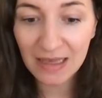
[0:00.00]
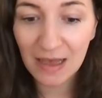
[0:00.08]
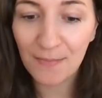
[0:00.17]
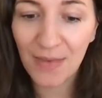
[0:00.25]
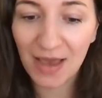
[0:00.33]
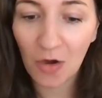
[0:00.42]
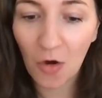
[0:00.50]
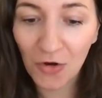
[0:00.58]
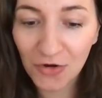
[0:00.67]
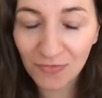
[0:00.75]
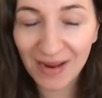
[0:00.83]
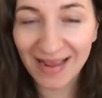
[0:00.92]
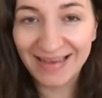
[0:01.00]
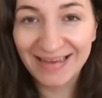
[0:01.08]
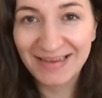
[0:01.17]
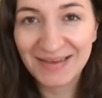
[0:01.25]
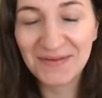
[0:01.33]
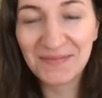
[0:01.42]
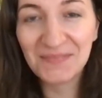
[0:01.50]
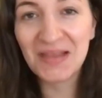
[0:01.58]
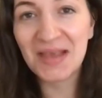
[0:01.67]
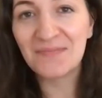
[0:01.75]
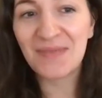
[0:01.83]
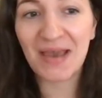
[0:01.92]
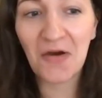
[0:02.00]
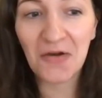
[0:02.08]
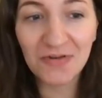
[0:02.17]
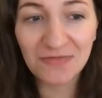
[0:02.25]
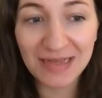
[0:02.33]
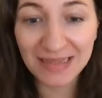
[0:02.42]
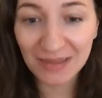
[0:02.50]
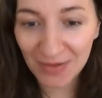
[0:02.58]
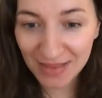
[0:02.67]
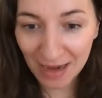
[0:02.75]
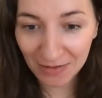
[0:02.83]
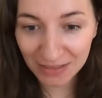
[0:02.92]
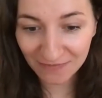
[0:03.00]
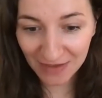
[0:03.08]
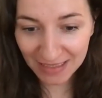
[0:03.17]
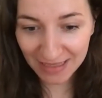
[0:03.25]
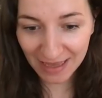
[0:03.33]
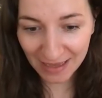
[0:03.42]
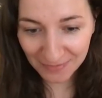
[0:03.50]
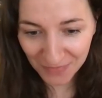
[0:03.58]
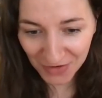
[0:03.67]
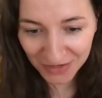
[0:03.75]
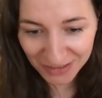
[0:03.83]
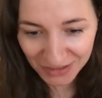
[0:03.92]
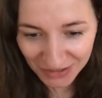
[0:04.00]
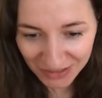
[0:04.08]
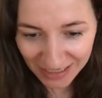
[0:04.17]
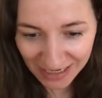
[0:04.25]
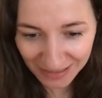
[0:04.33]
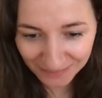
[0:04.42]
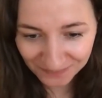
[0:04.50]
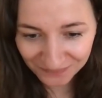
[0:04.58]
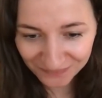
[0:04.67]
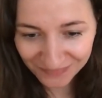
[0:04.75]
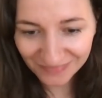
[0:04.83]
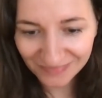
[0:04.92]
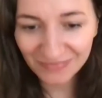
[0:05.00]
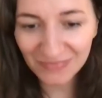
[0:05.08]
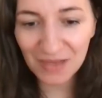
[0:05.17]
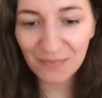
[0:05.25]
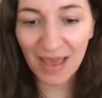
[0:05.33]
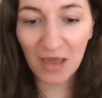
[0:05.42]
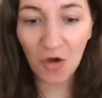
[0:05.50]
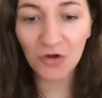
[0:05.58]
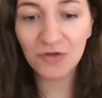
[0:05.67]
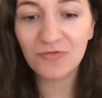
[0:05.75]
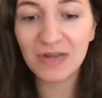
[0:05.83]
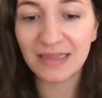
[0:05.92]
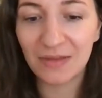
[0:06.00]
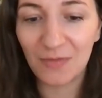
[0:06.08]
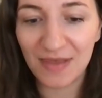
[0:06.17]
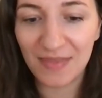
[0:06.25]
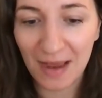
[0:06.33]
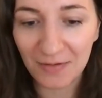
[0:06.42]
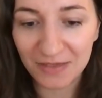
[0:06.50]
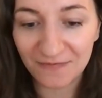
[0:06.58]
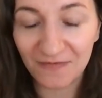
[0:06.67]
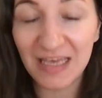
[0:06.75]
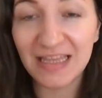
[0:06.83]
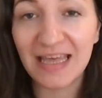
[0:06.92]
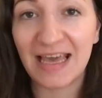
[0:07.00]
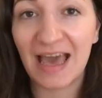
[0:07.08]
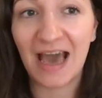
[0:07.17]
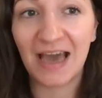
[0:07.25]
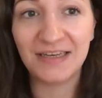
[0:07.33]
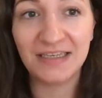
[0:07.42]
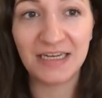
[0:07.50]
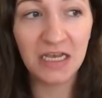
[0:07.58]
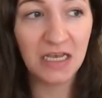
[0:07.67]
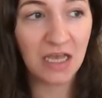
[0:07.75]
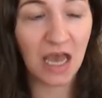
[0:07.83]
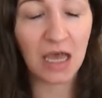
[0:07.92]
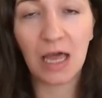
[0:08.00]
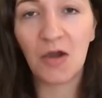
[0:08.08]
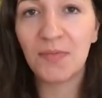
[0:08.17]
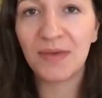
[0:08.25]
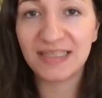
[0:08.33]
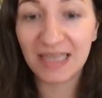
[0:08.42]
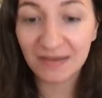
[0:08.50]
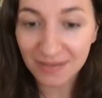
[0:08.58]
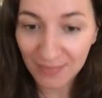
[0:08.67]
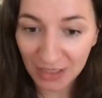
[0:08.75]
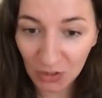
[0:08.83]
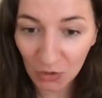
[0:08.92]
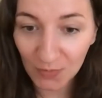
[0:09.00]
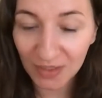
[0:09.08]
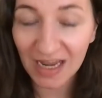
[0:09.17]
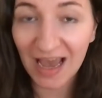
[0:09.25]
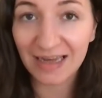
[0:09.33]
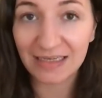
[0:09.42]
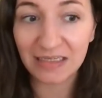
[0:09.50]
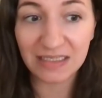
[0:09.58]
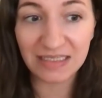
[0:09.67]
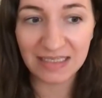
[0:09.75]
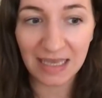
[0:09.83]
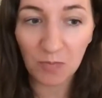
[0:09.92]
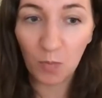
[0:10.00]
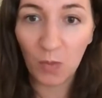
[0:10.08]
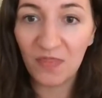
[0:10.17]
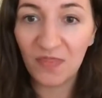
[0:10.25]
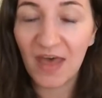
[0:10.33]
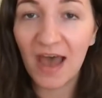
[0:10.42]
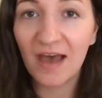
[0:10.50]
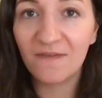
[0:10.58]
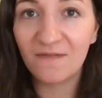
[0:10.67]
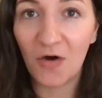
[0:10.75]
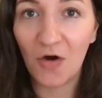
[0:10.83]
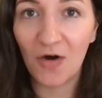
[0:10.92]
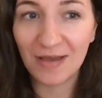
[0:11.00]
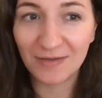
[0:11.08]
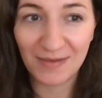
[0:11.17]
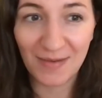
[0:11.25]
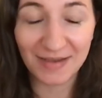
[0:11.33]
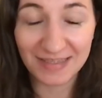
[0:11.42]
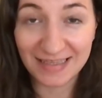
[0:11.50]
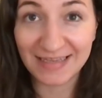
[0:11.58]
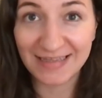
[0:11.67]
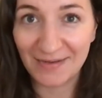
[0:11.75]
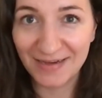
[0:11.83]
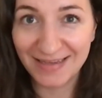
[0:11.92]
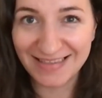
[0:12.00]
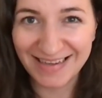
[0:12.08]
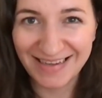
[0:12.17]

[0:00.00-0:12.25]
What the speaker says: And by honouring the way that I was feeling, morning Georgina, by honouring the way that I was feeling and allowing myself to be human and sit with that for, it was about 6 hours.